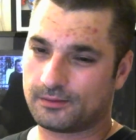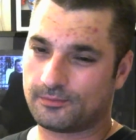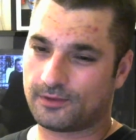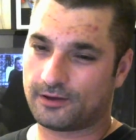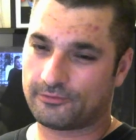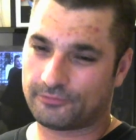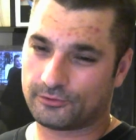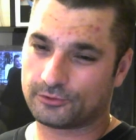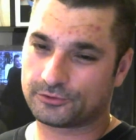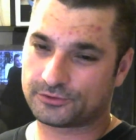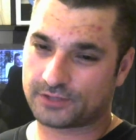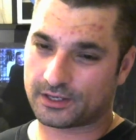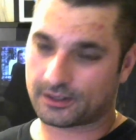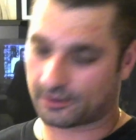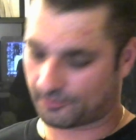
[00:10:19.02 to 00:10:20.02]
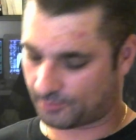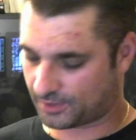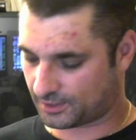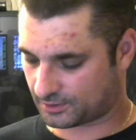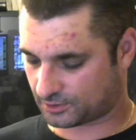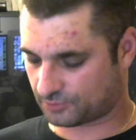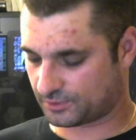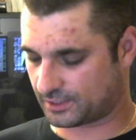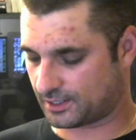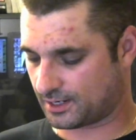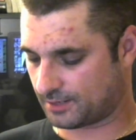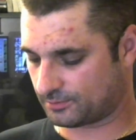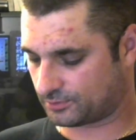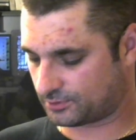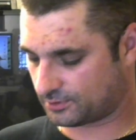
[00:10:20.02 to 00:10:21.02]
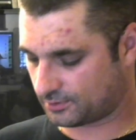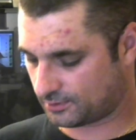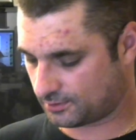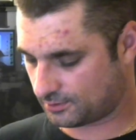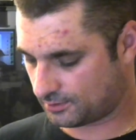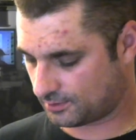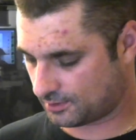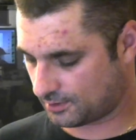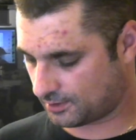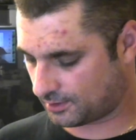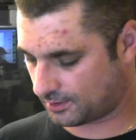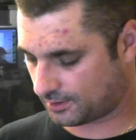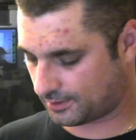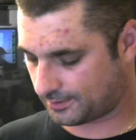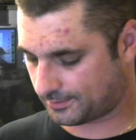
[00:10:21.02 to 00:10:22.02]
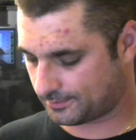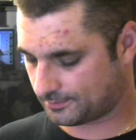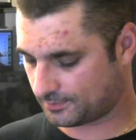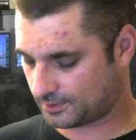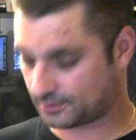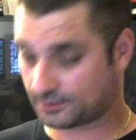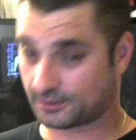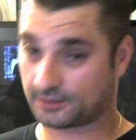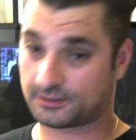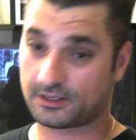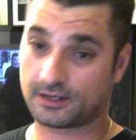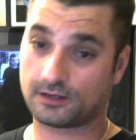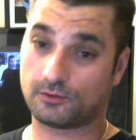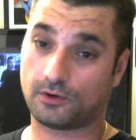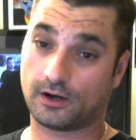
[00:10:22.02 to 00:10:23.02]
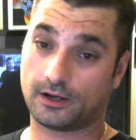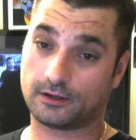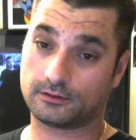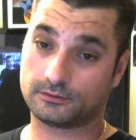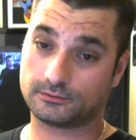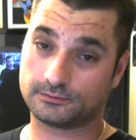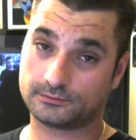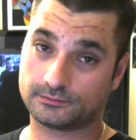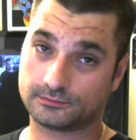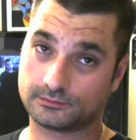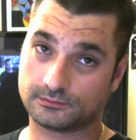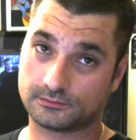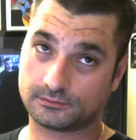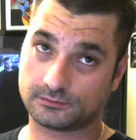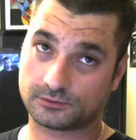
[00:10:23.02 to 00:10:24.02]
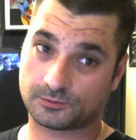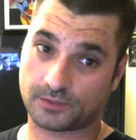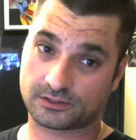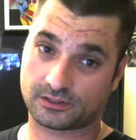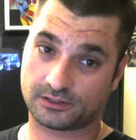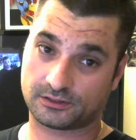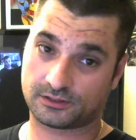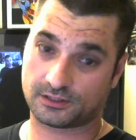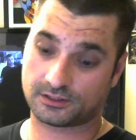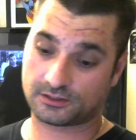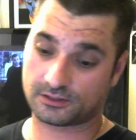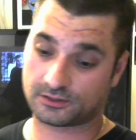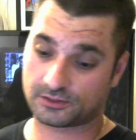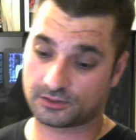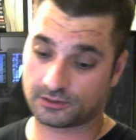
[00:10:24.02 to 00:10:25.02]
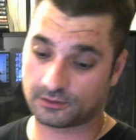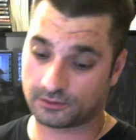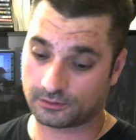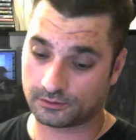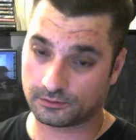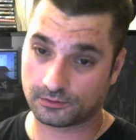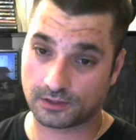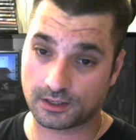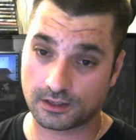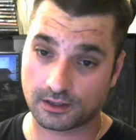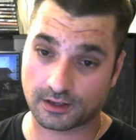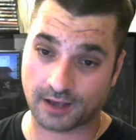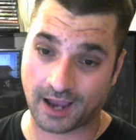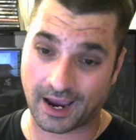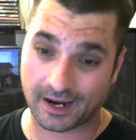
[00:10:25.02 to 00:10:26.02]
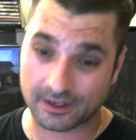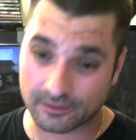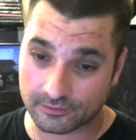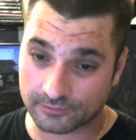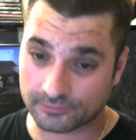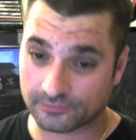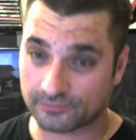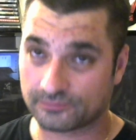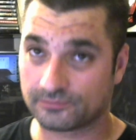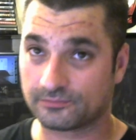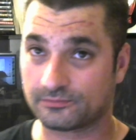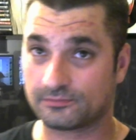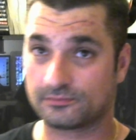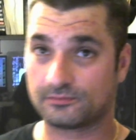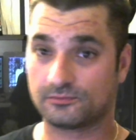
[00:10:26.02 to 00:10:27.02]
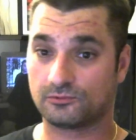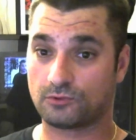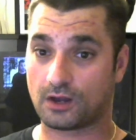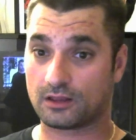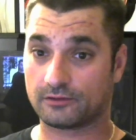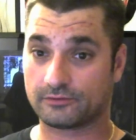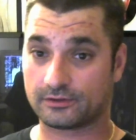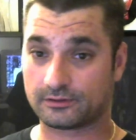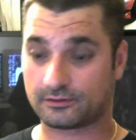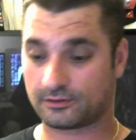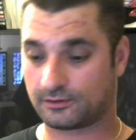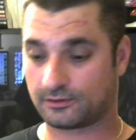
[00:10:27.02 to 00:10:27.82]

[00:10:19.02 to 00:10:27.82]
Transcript: a full set of PS3 games. It's going to take a while, especially since it's still kind of relevant.